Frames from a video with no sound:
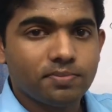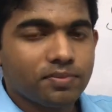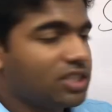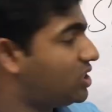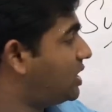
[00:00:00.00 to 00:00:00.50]

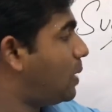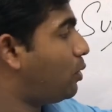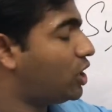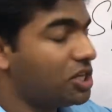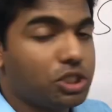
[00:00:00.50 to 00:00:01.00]
This is a
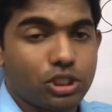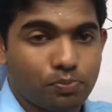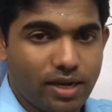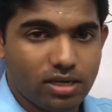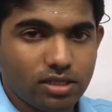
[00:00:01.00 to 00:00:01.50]
potential
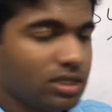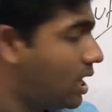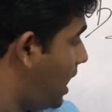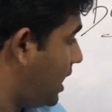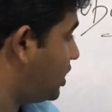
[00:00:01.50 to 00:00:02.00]
space
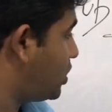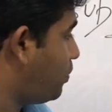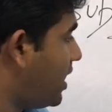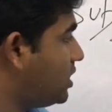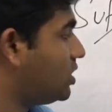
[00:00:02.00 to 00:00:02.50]
and the
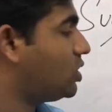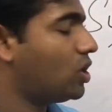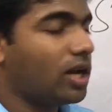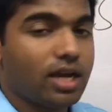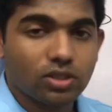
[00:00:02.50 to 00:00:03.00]
space is known
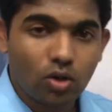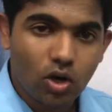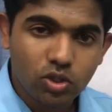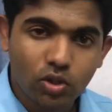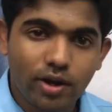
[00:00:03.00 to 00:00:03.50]
as
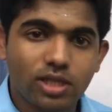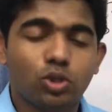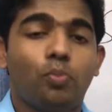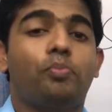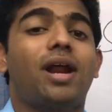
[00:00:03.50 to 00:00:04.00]
also known as
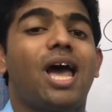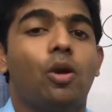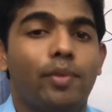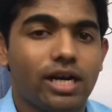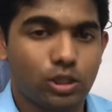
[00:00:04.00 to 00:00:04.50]

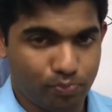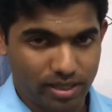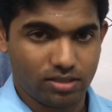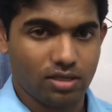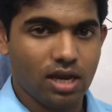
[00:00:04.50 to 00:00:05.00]
suprahumeral
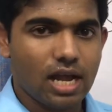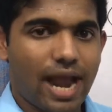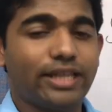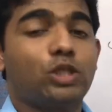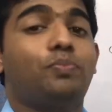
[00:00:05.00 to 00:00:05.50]
space.
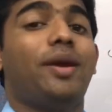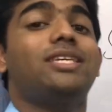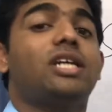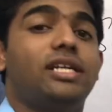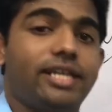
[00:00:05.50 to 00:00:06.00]
And the space
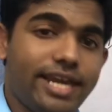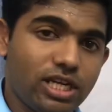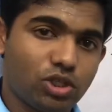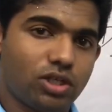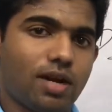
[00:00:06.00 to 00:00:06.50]

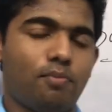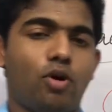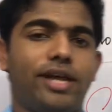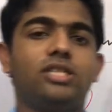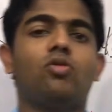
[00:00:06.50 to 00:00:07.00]
contains
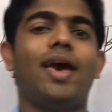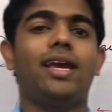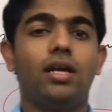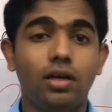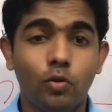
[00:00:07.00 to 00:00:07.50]
components like
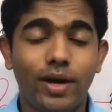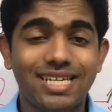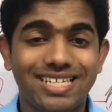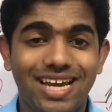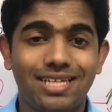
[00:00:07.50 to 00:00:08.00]
uh, what is
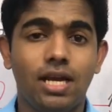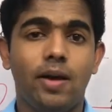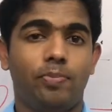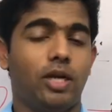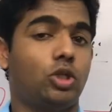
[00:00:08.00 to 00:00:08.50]
that?
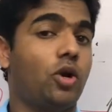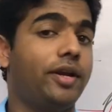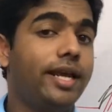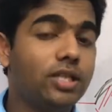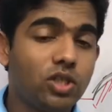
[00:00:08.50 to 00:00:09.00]
The
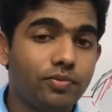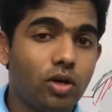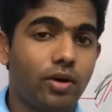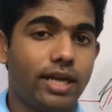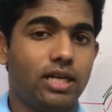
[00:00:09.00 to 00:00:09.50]
tendons of the
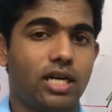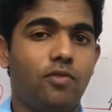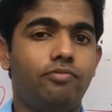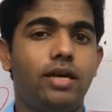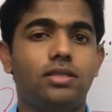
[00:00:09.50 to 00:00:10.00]
rotator cuff
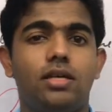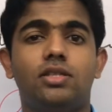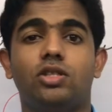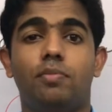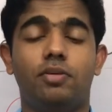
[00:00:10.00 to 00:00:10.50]
muscles,
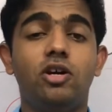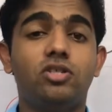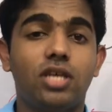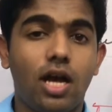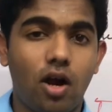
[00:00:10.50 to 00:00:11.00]
the
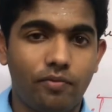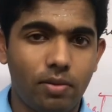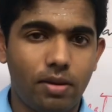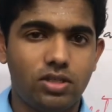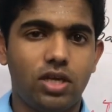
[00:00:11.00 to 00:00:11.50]
bursa of the
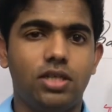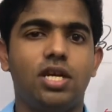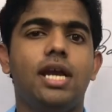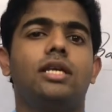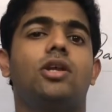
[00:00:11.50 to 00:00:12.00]
muscles,
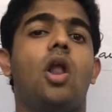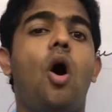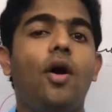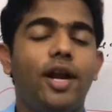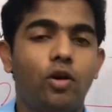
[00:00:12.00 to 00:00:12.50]
the
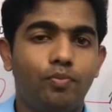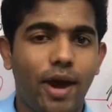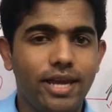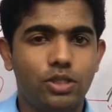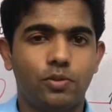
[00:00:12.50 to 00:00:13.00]
long head of
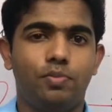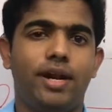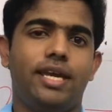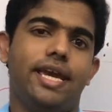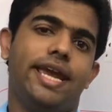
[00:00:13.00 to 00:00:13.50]
biceps
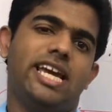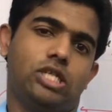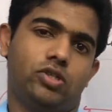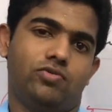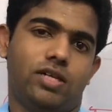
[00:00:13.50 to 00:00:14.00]
brachii,
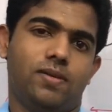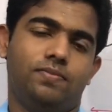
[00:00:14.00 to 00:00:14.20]
etc.